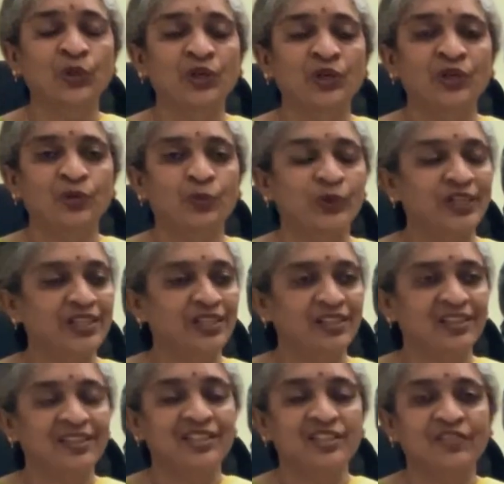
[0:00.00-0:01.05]
We'll
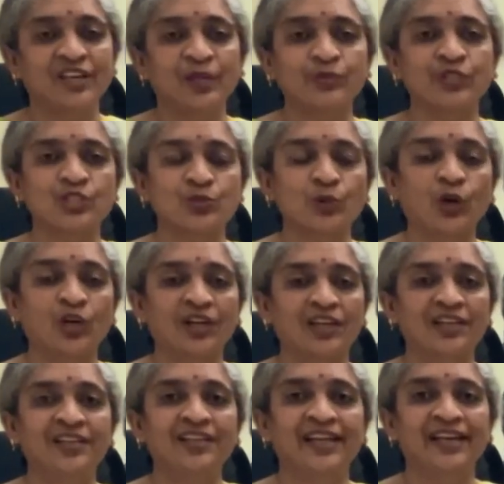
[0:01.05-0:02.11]
develop this model
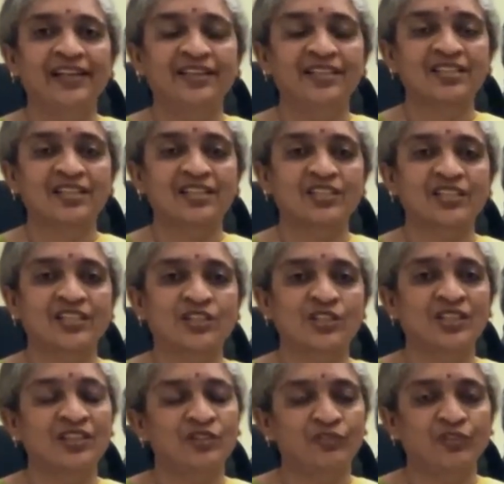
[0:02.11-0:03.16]
and discuss it
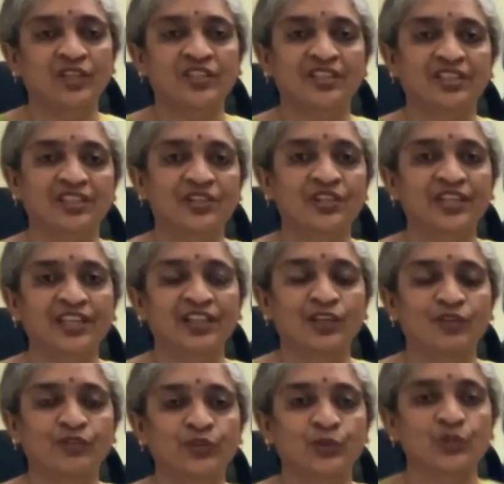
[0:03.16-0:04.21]
further in our
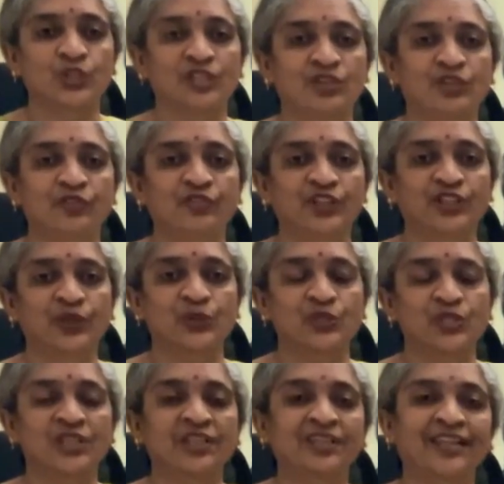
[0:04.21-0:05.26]
future videos.
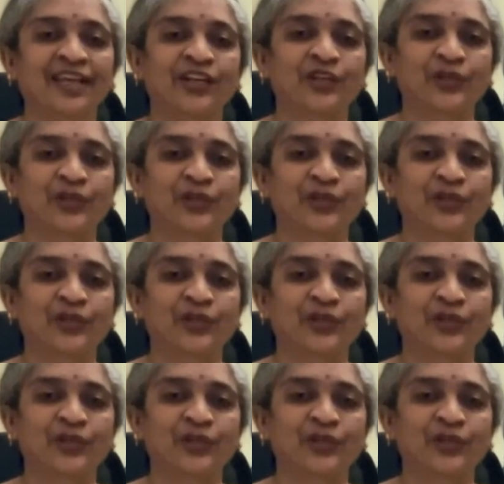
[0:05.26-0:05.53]
Thank you.